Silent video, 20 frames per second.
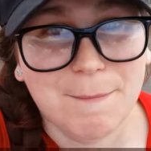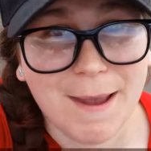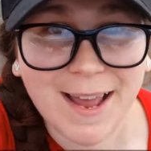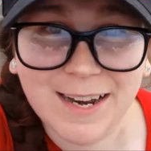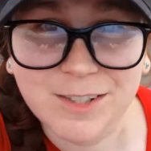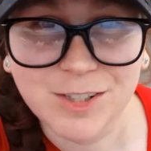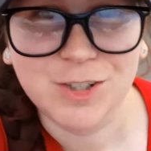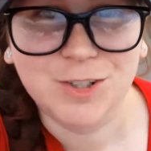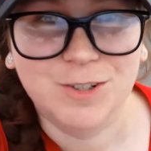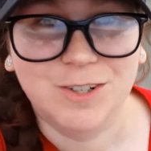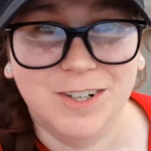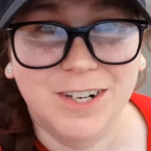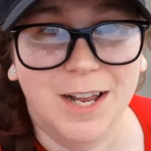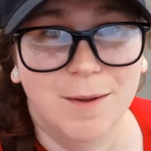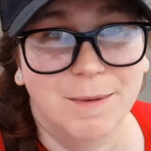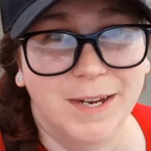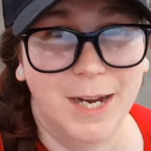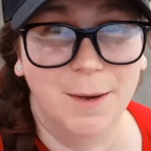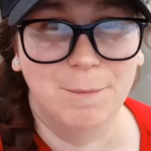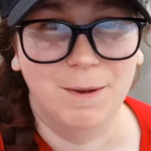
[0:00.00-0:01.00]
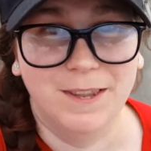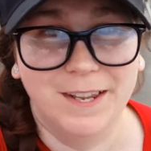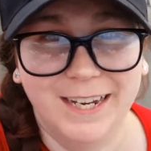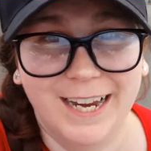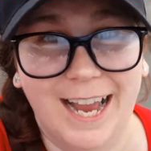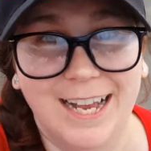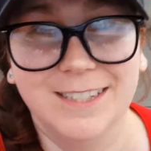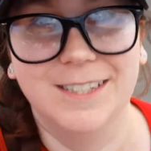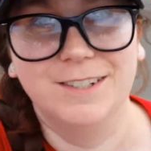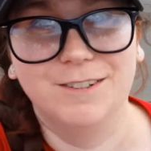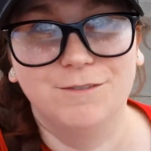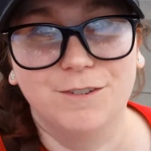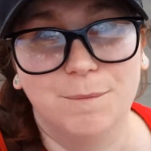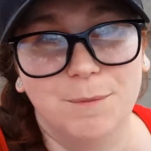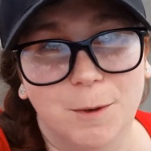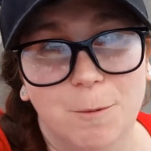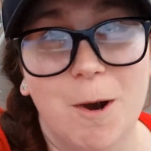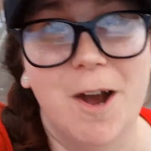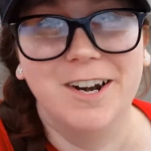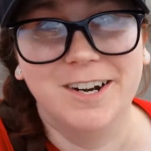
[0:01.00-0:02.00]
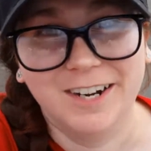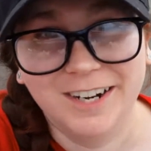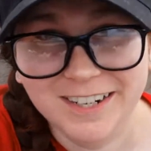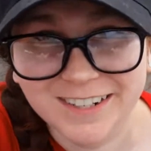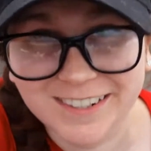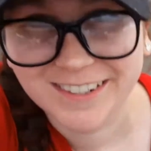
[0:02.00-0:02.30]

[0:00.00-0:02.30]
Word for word: magical coming up on the castle from the water.